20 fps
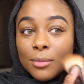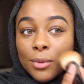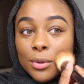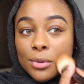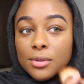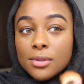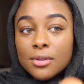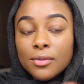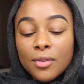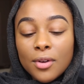
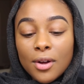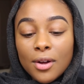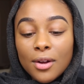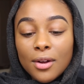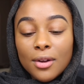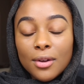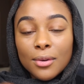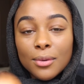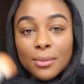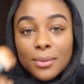most of
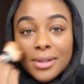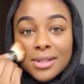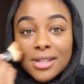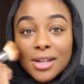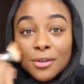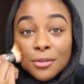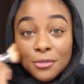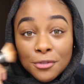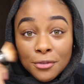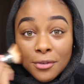all was
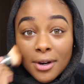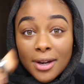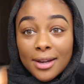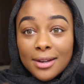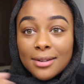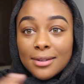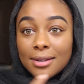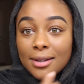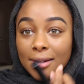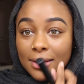a
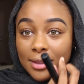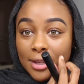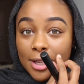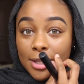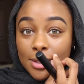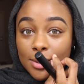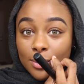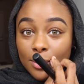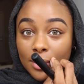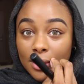friend, and
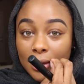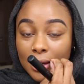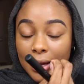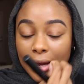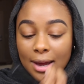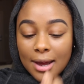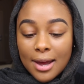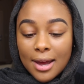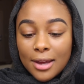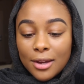that's what,